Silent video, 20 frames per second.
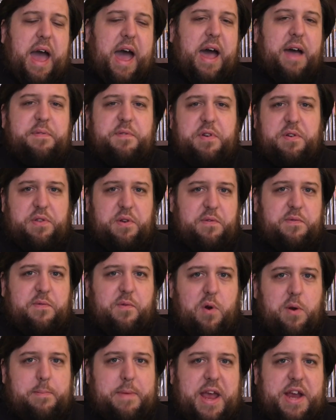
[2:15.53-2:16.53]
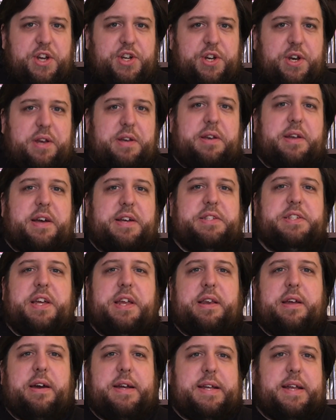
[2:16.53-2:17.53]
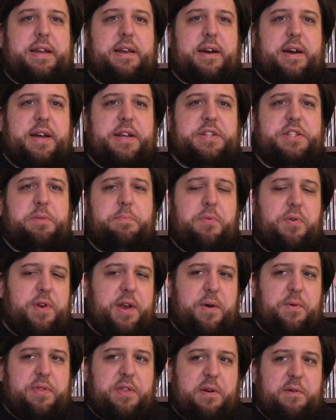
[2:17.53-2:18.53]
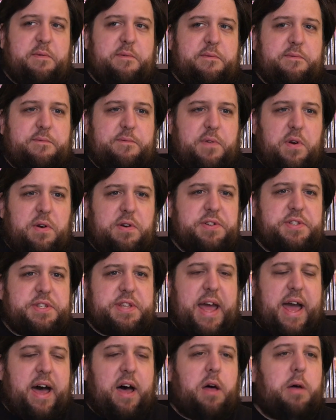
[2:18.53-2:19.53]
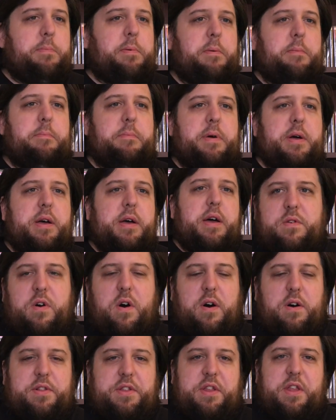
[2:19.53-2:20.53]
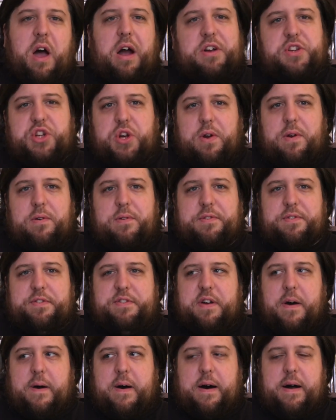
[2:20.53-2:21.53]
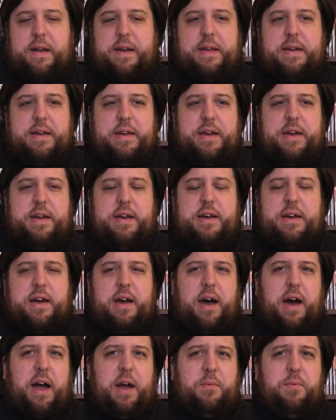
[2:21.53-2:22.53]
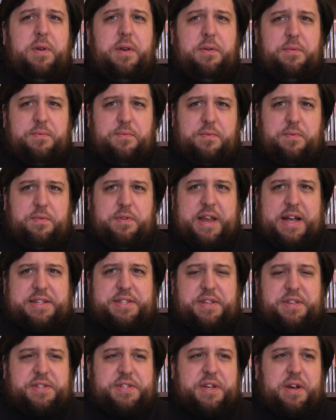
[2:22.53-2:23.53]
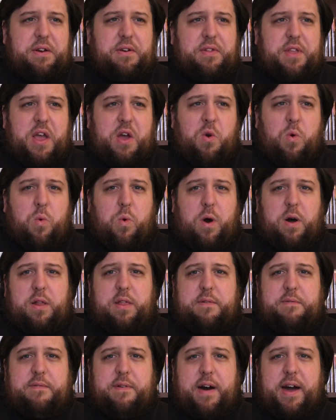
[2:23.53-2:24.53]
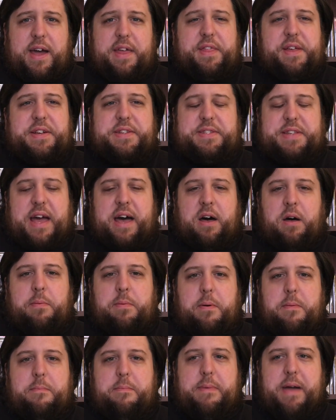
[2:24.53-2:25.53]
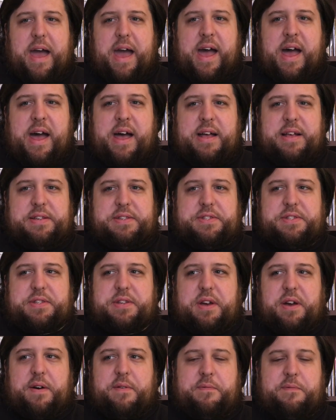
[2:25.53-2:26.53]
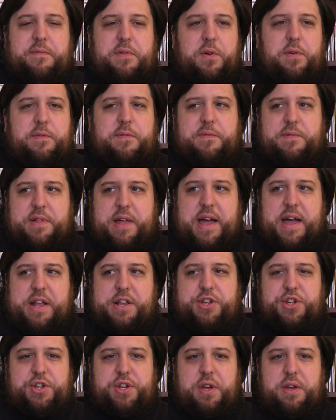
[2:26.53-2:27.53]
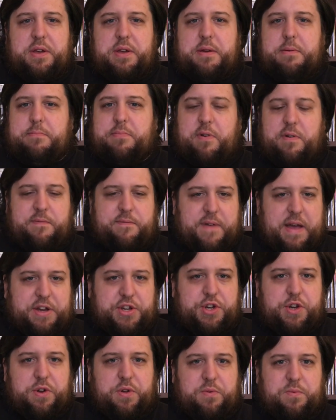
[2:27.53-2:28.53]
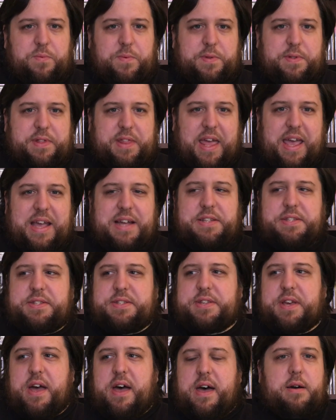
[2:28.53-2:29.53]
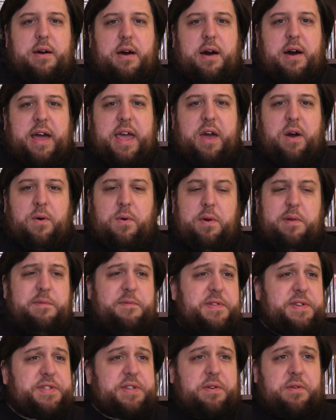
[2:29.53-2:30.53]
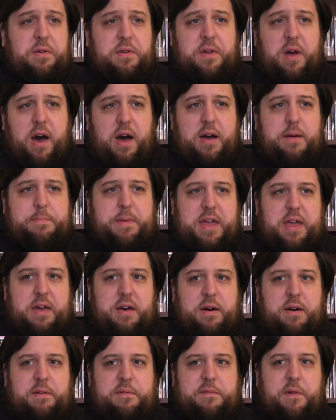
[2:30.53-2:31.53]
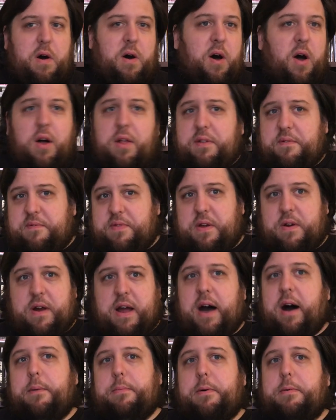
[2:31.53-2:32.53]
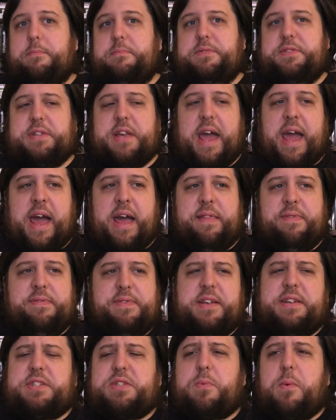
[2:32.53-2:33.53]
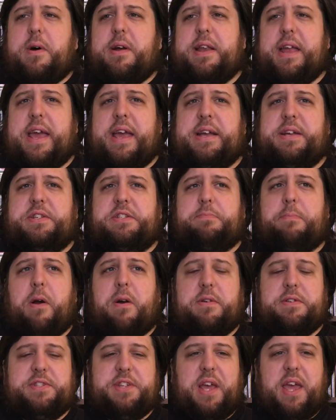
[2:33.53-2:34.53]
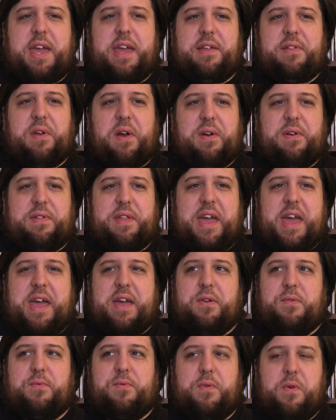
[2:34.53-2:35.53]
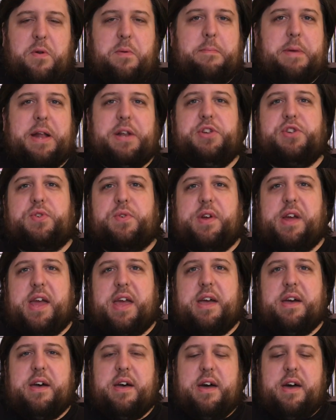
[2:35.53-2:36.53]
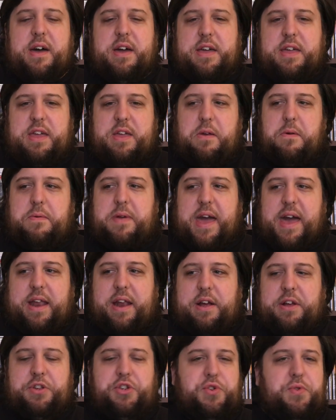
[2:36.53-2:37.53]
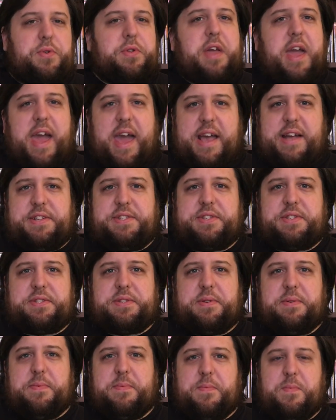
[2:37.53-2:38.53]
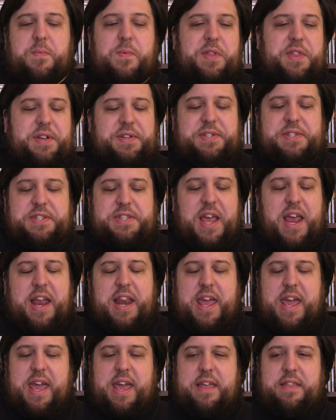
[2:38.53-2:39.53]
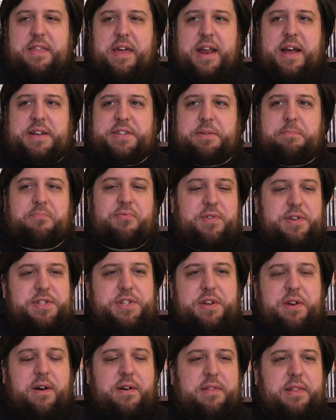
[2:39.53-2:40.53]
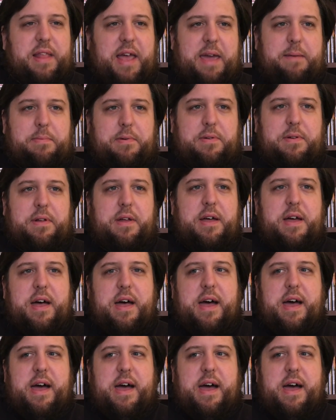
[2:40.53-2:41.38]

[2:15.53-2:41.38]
after their formation in 1999 to put out their first album called Nocturnal Dawn. I wouldn't necessarily qualify this album as a full fledged professional release. I own a physical copy of all of their albums, and this one is particularly rudimentary. You get a jewel case with a CD that has a printed on label